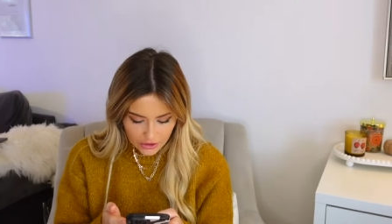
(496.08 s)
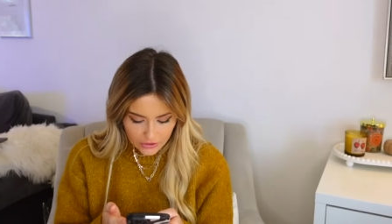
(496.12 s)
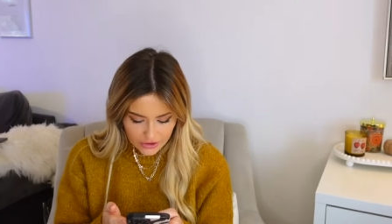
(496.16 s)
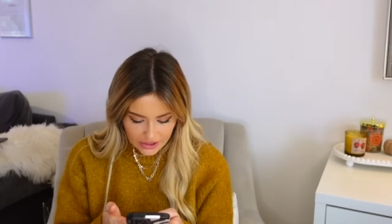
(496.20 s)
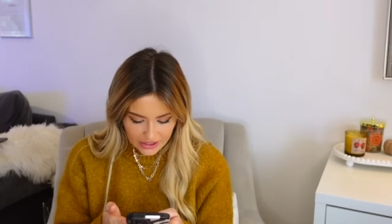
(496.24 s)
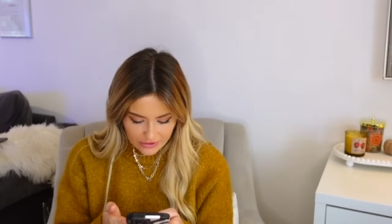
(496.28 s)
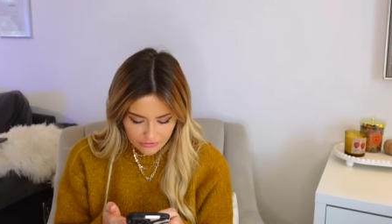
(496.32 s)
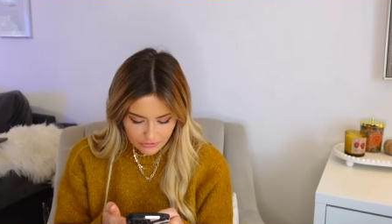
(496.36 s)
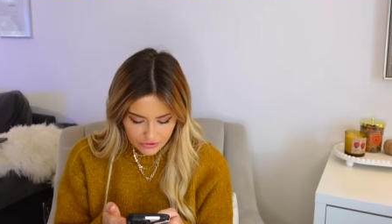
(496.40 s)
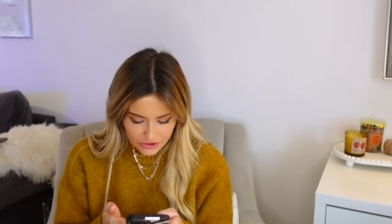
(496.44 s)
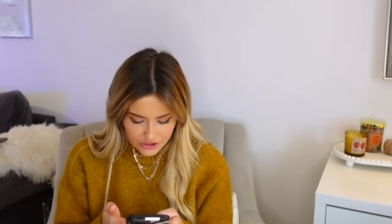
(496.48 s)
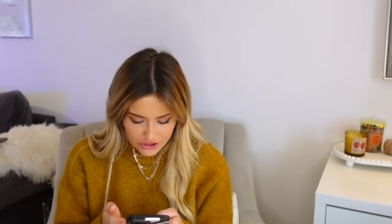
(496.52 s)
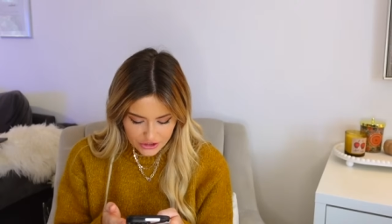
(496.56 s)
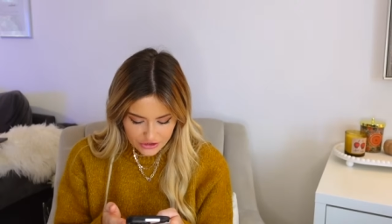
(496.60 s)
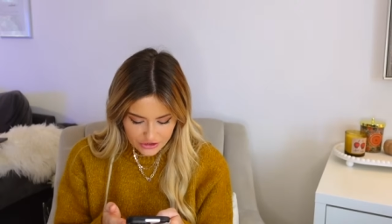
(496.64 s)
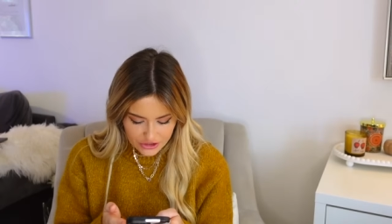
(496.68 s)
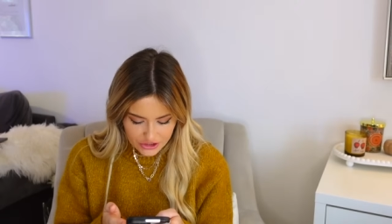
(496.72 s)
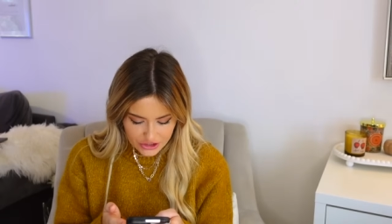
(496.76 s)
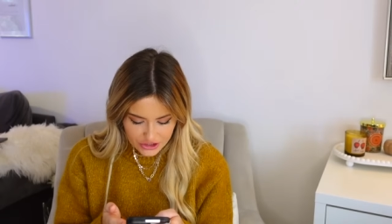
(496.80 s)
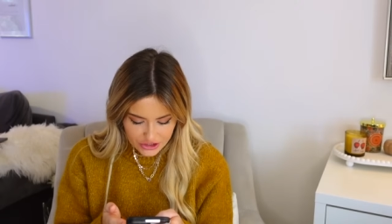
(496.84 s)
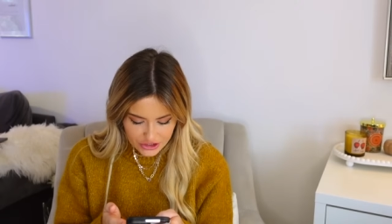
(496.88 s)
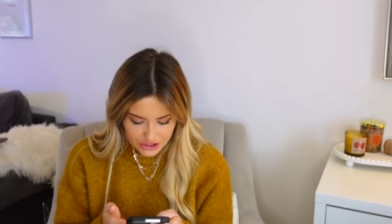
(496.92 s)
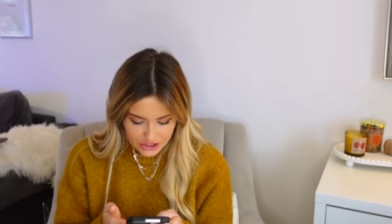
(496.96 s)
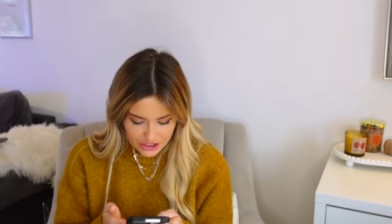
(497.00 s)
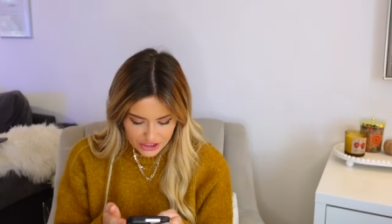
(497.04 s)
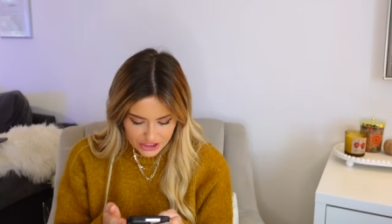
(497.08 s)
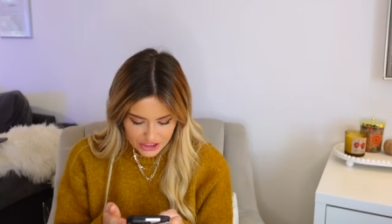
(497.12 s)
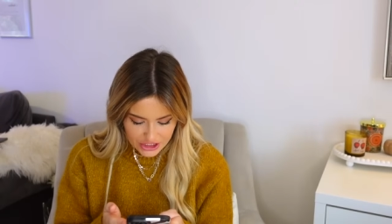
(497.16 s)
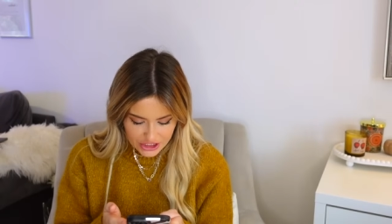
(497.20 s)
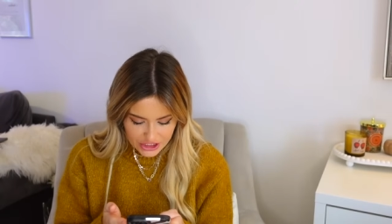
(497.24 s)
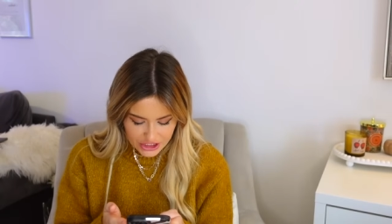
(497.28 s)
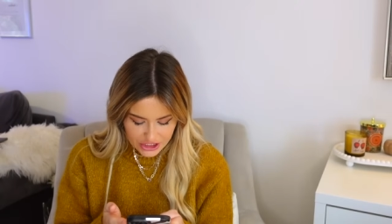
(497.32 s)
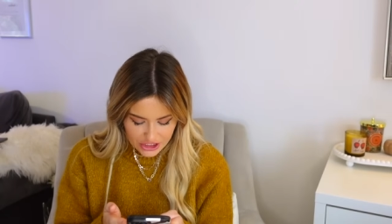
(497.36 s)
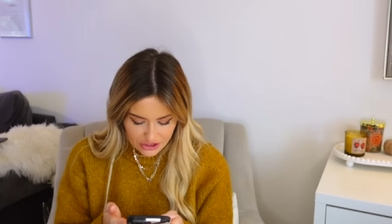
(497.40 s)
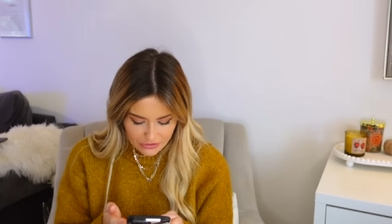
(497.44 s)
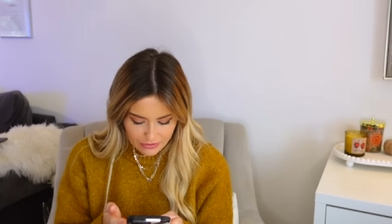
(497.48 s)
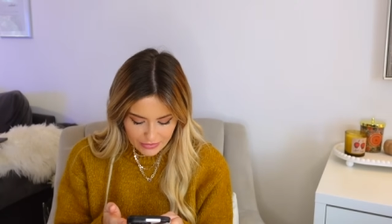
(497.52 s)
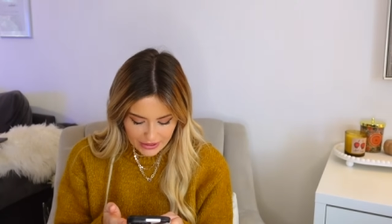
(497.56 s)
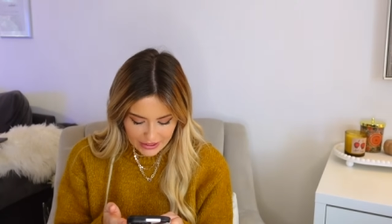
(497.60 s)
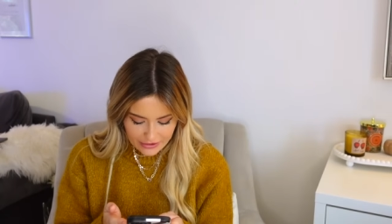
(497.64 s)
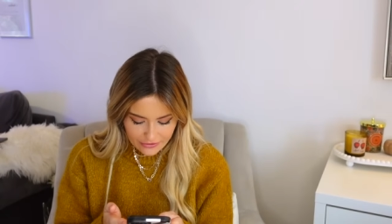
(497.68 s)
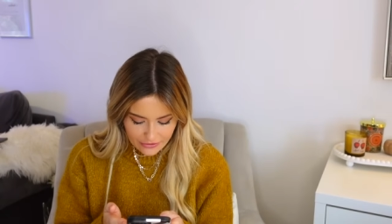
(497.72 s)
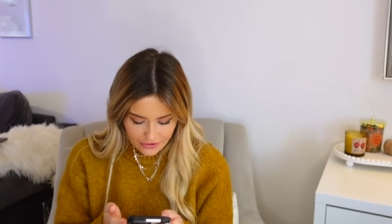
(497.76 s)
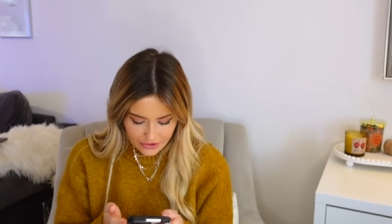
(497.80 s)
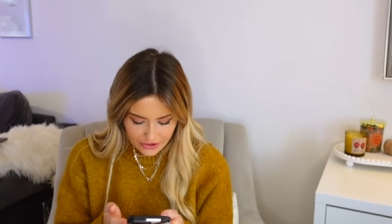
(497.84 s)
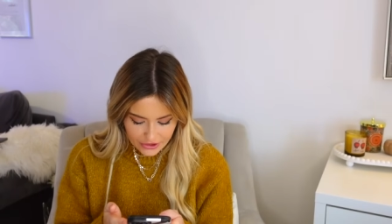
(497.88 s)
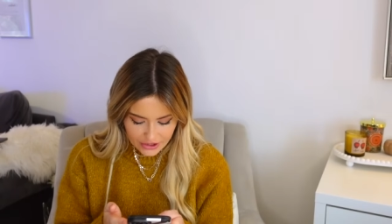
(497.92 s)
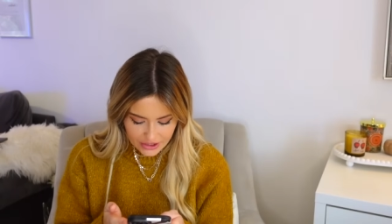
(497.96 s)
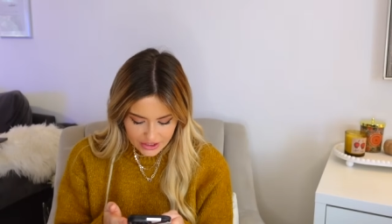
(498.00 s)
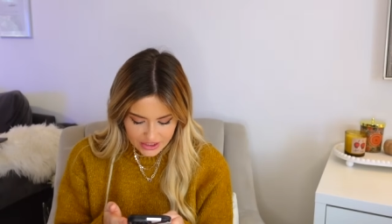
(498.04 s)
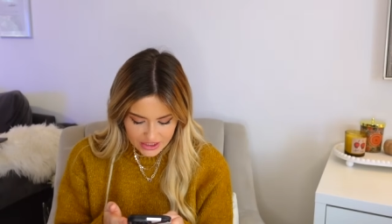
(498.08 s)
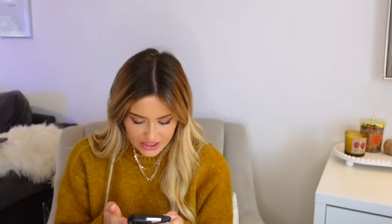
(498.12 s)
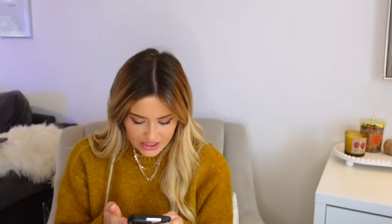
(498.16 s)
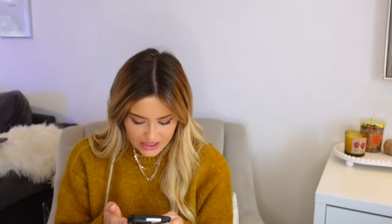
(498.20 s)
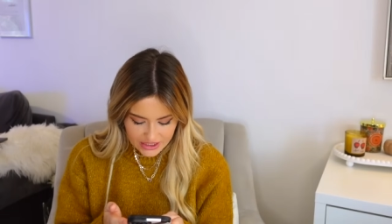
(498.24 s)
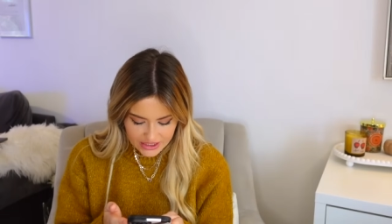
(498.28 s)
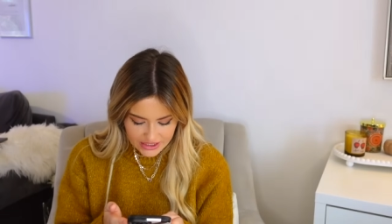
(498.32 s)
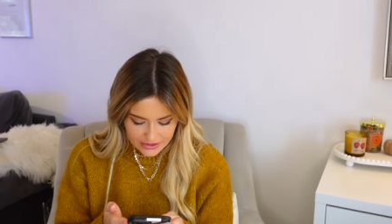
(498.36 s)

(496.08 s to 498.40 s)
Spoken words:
oh, they're reduced to £32.30.